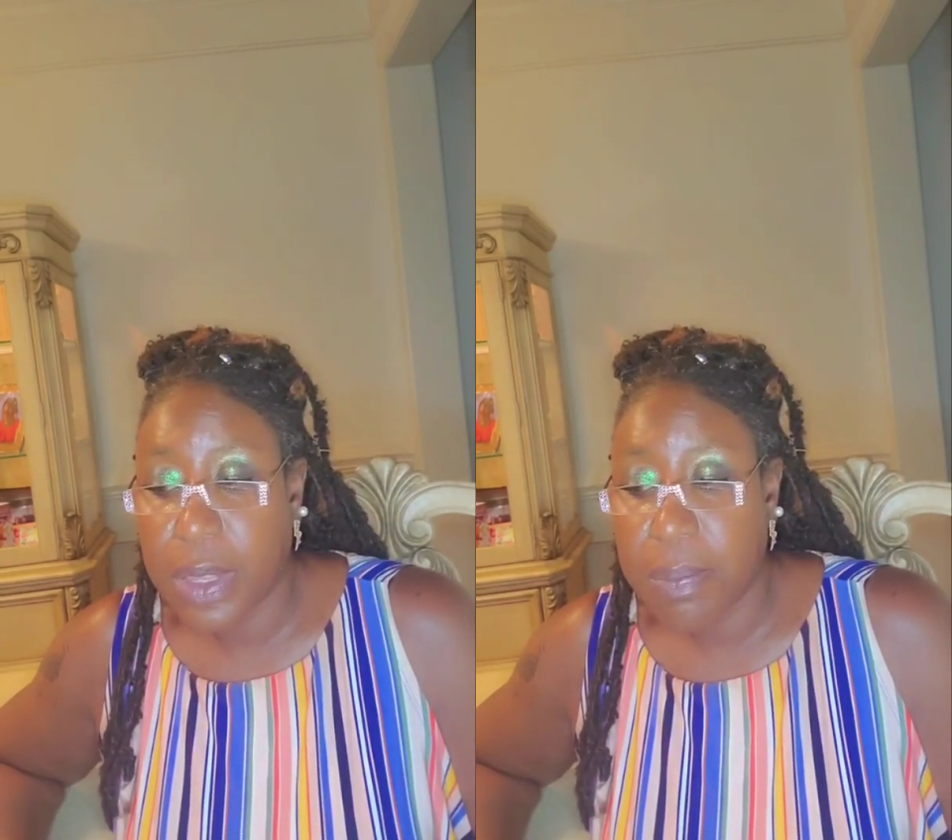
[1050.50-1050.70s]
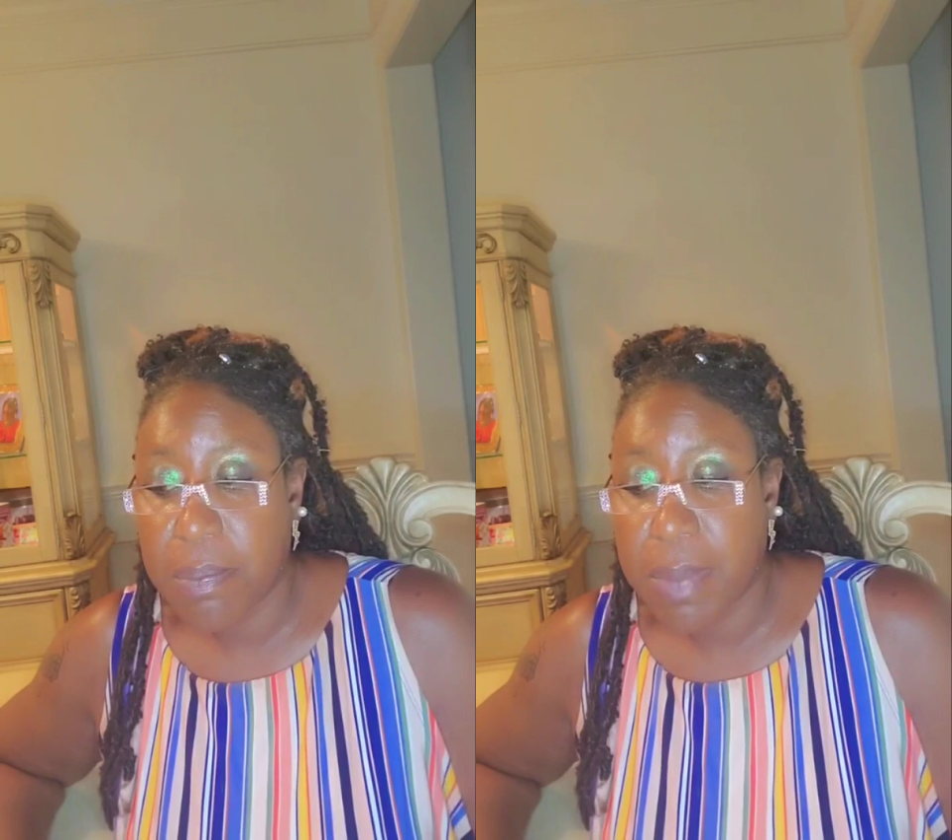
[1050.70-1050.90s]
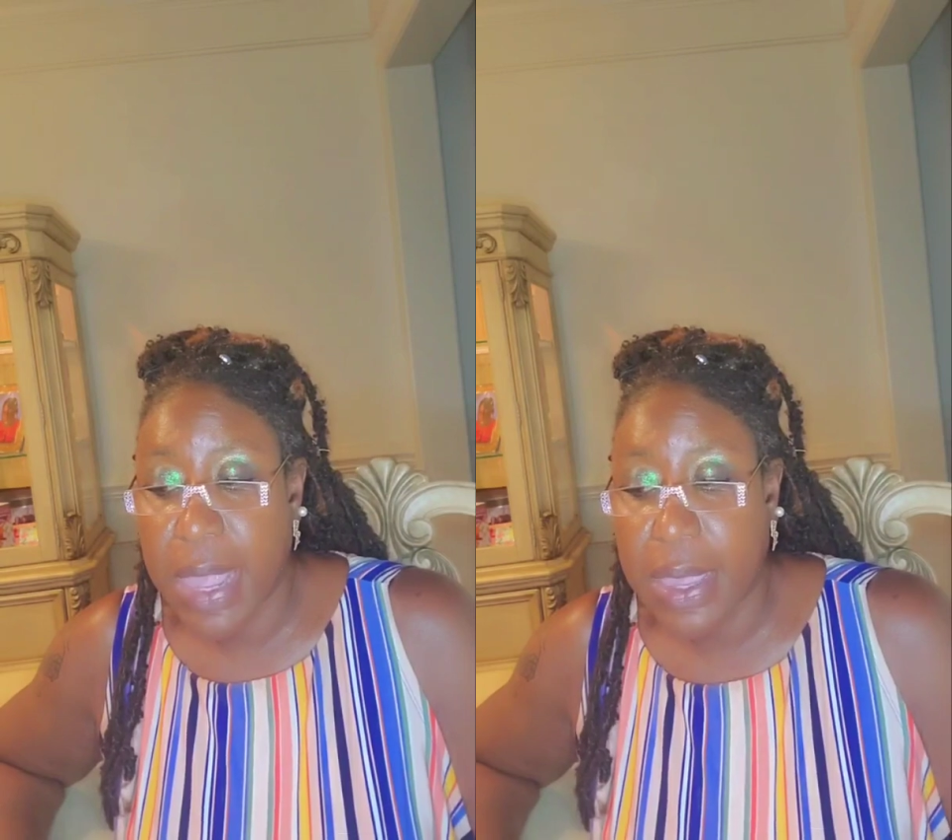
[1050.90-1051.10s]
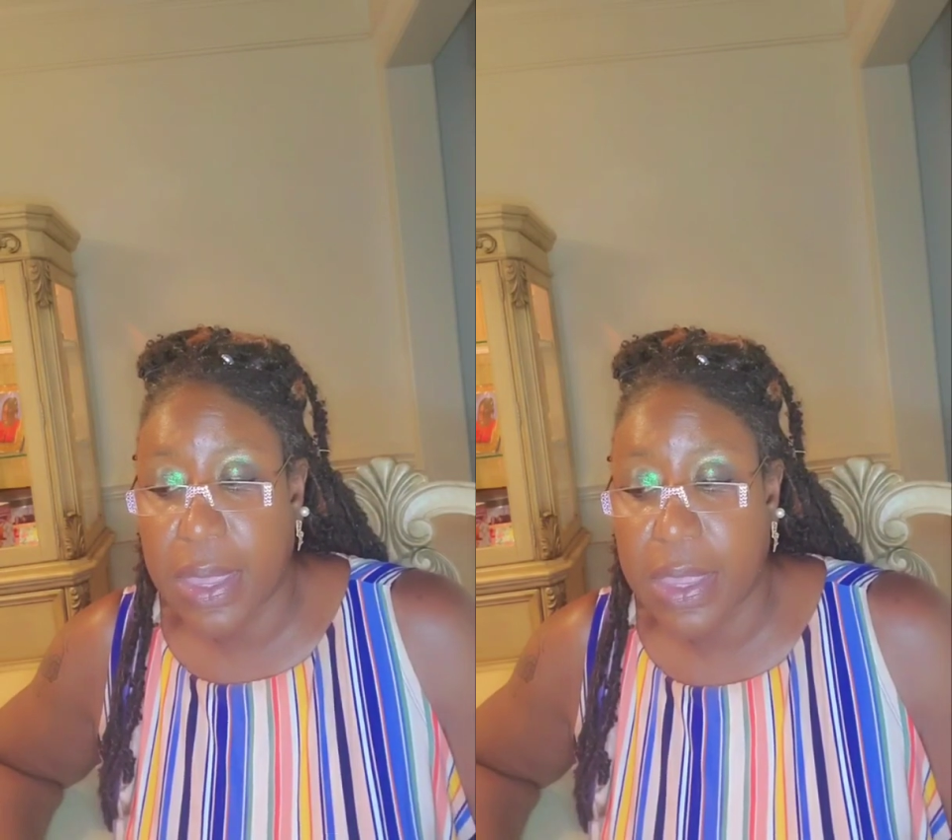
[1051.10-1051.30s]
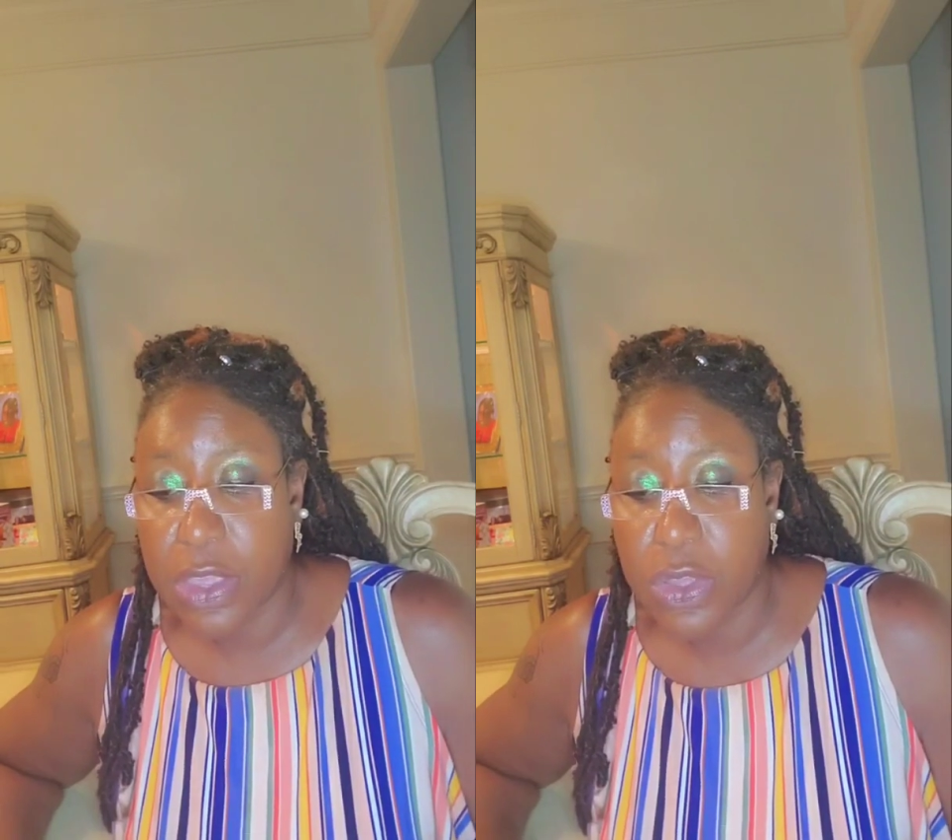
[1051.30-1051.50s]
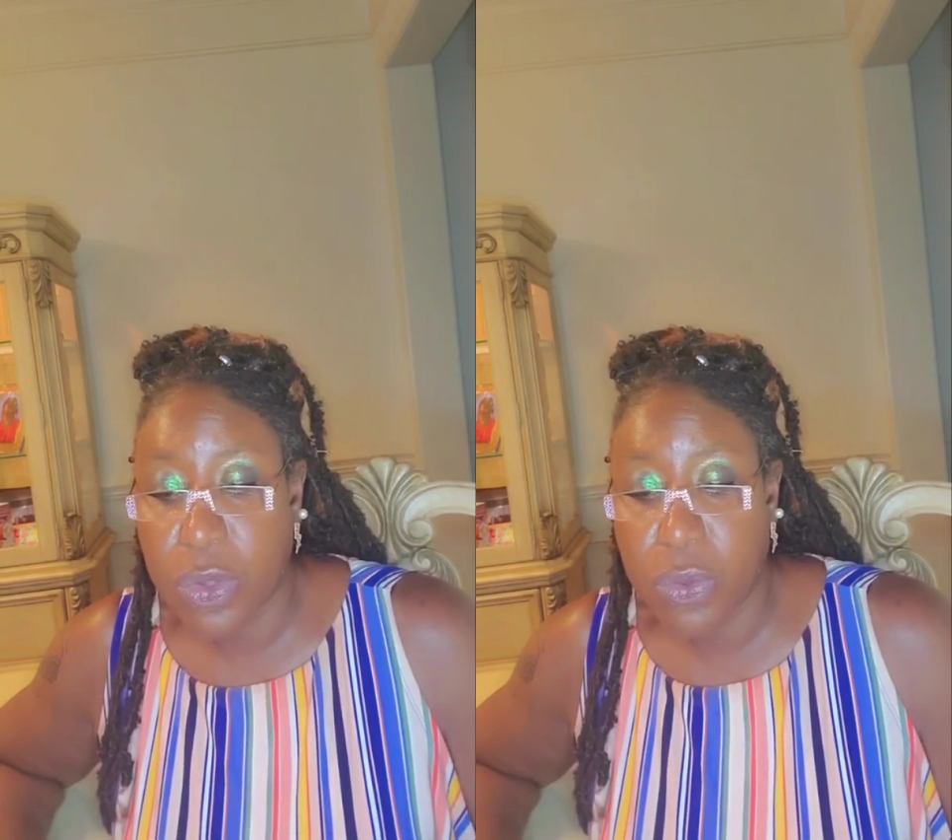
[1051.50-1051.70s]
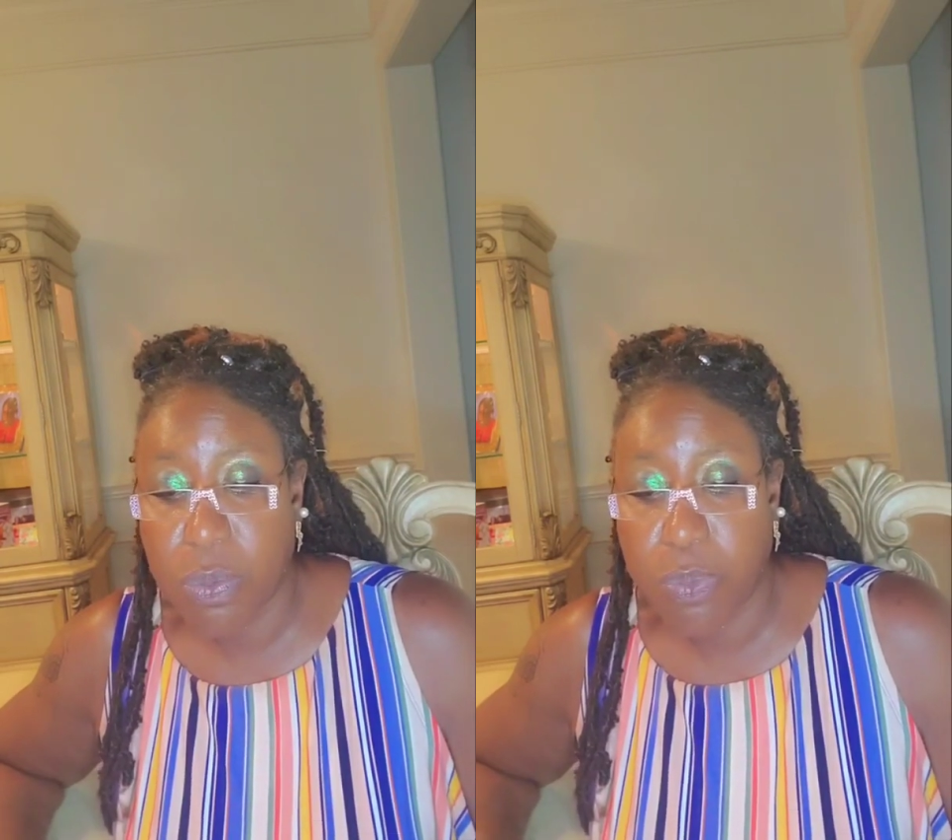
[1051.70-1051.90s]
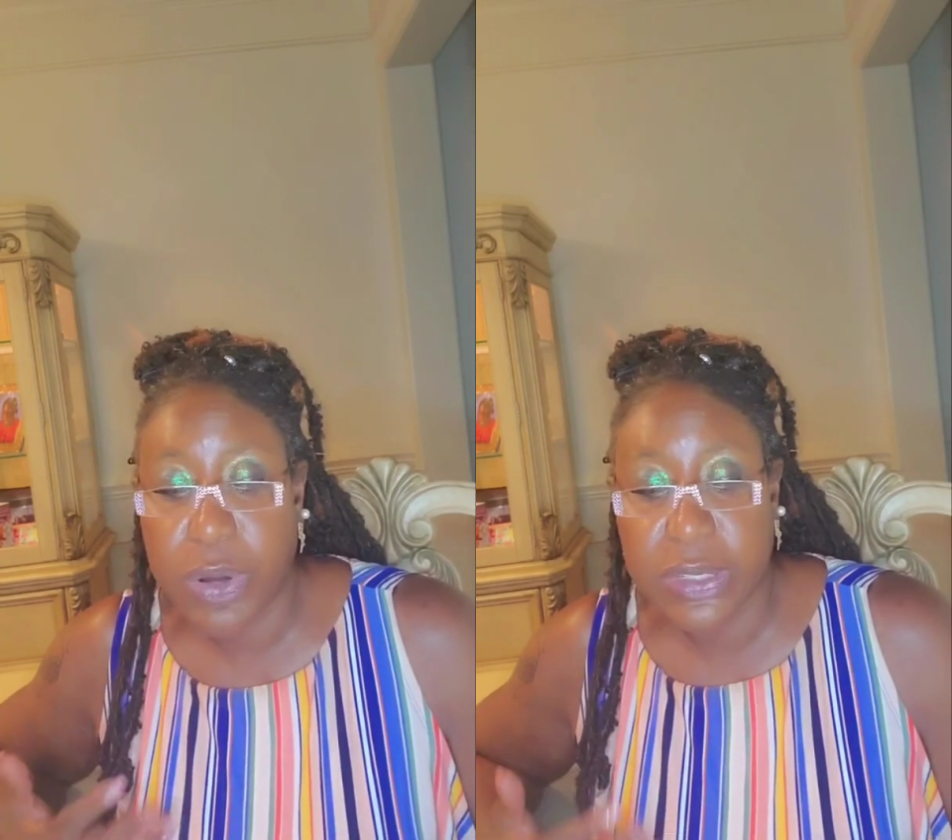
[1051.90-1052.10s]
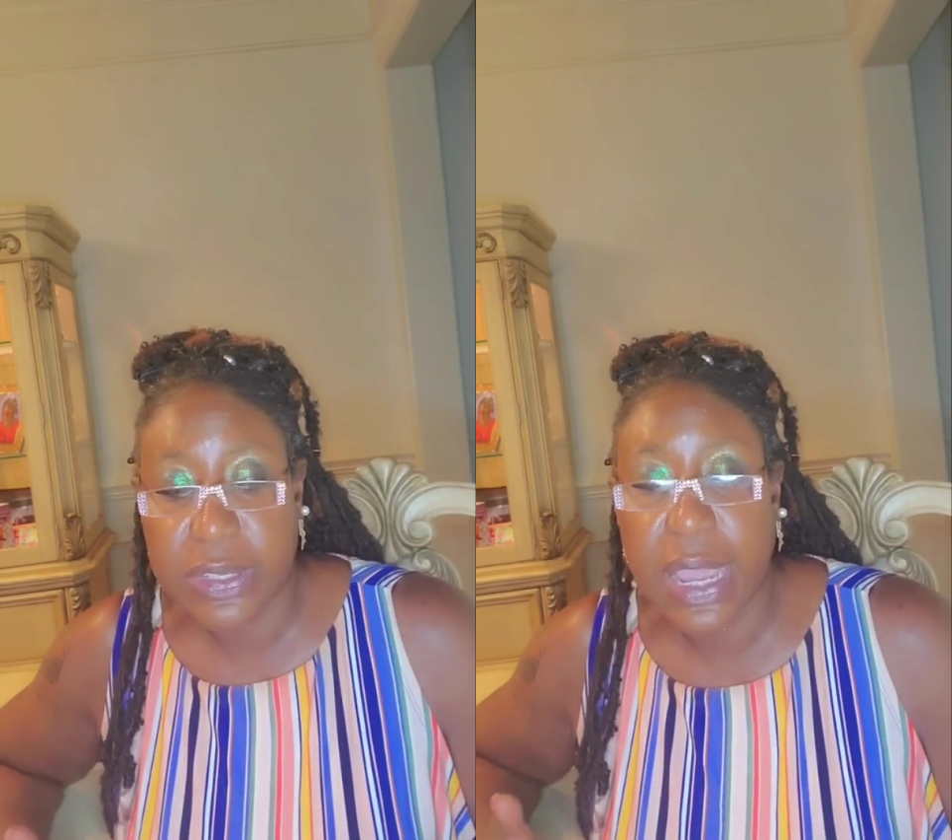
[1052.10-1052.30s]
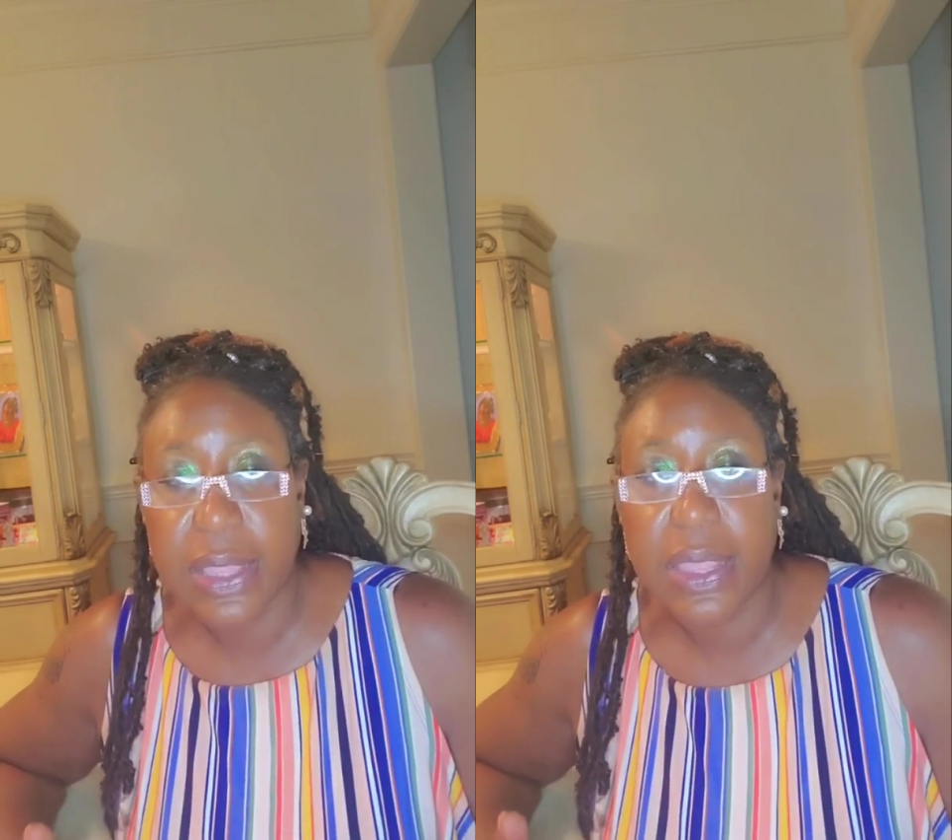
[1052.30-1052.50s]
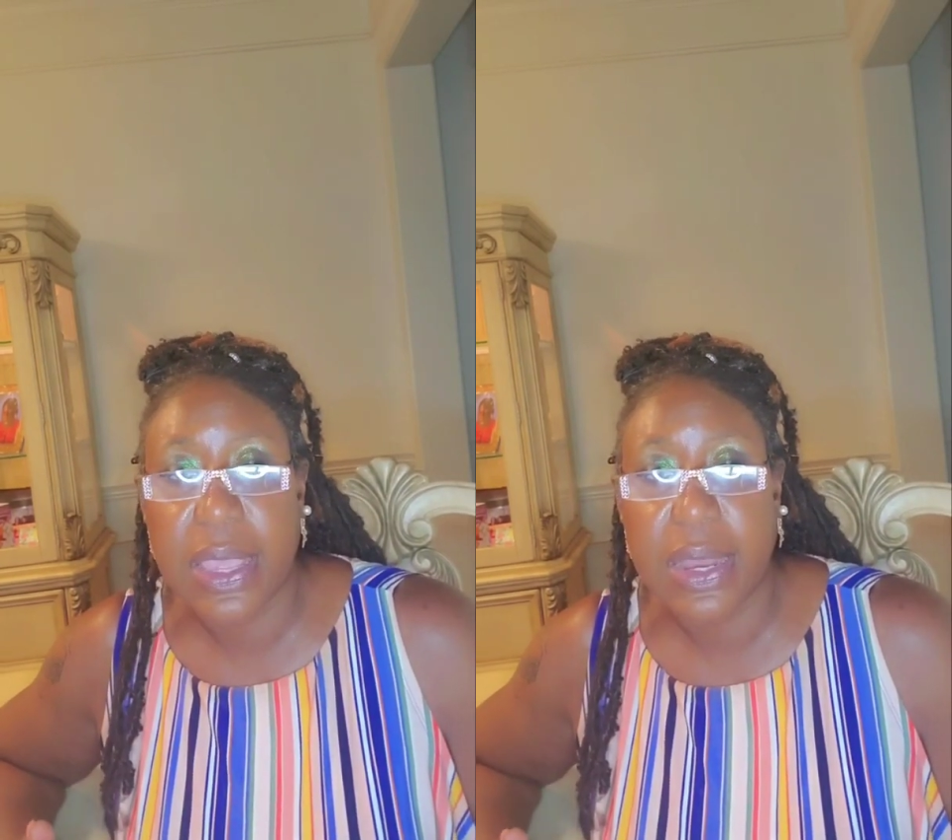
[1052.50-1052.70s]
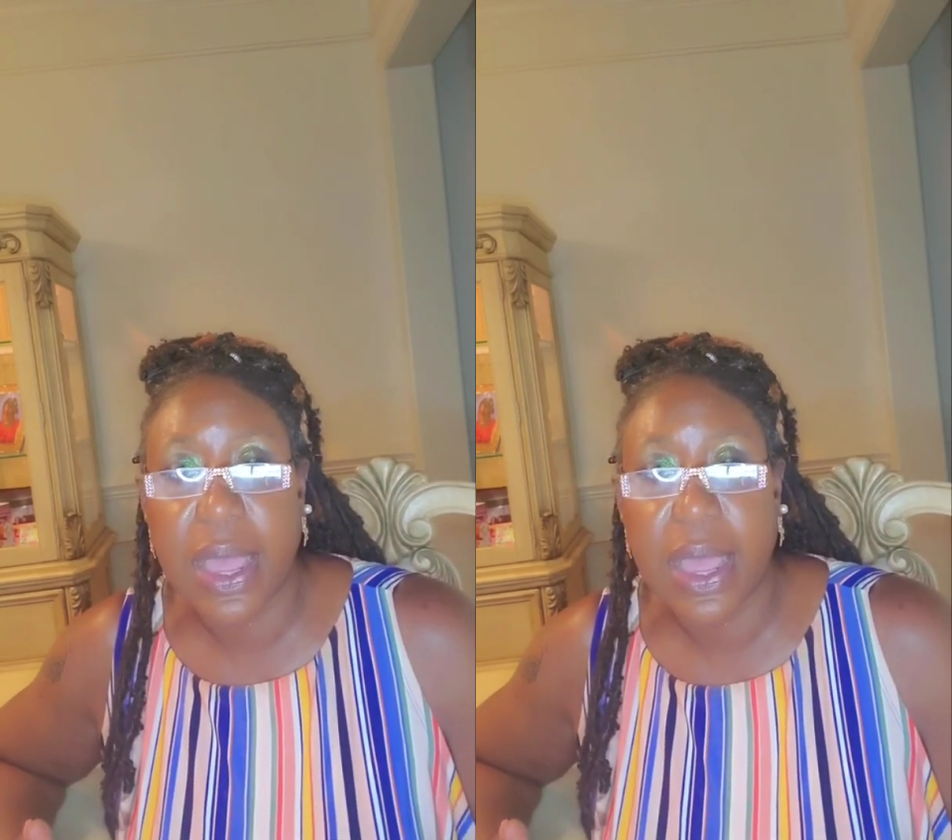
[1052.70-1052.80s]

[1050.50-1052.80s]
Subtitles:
make you protected